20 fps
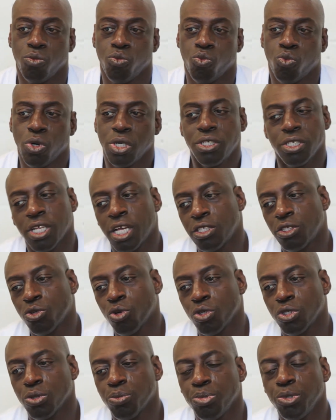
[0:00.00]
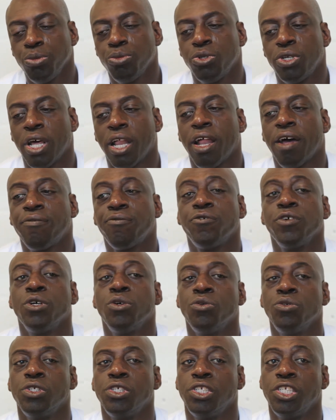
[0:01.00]
once I talk to people that I
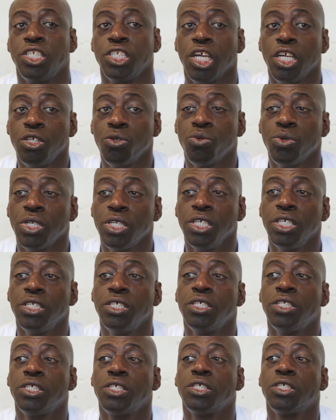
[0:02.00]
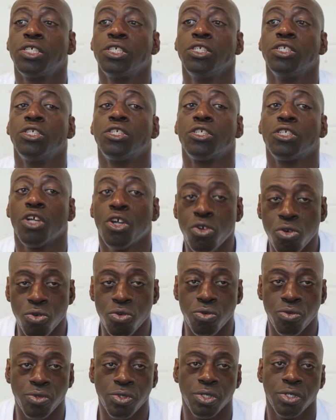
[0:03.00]
feel is genuinely
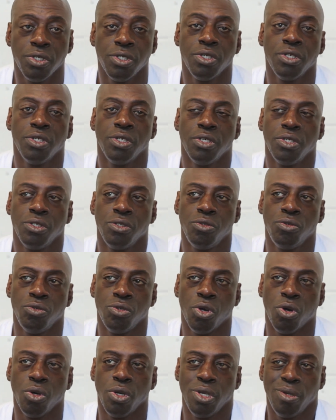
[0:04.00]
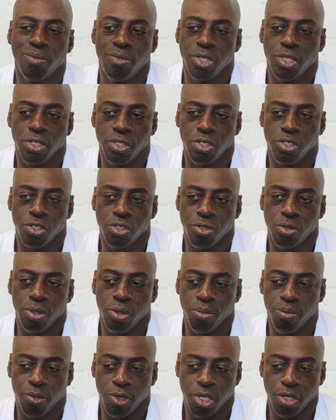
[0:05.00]
concerned, you know,
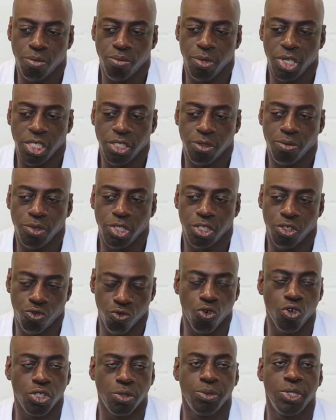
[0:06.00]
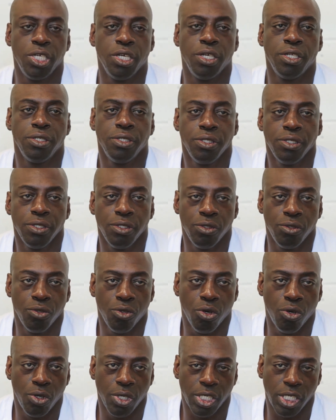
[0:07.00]
it draws me in. You
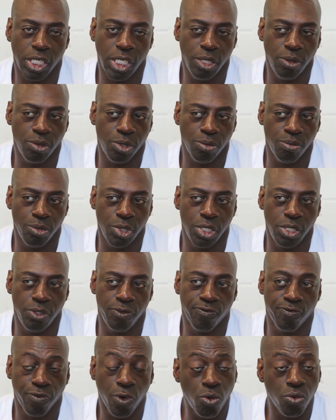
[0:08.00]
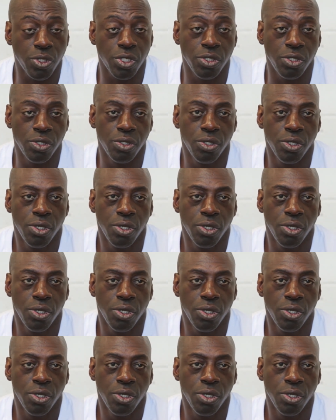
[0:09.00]
know, it keeps me focused.